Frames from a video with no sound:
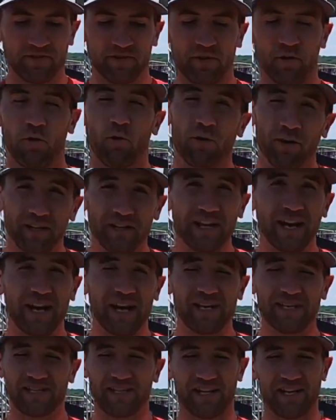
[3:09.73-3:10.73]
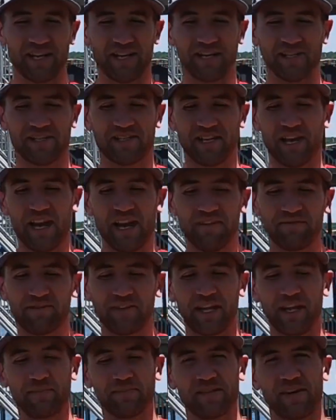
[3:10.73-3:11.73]
organized and safe,
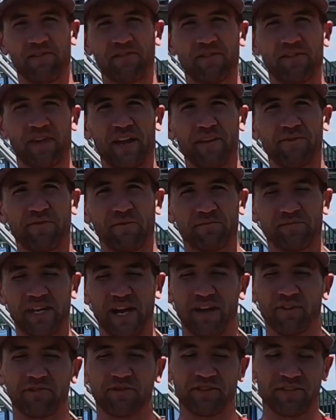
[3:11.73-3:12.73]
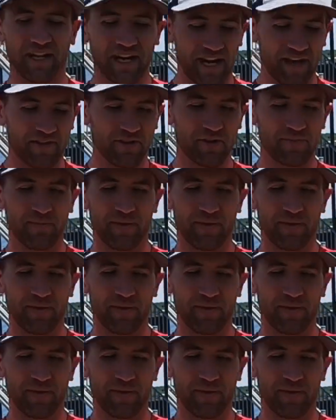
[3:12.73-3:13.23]
keeps everything from tangling together,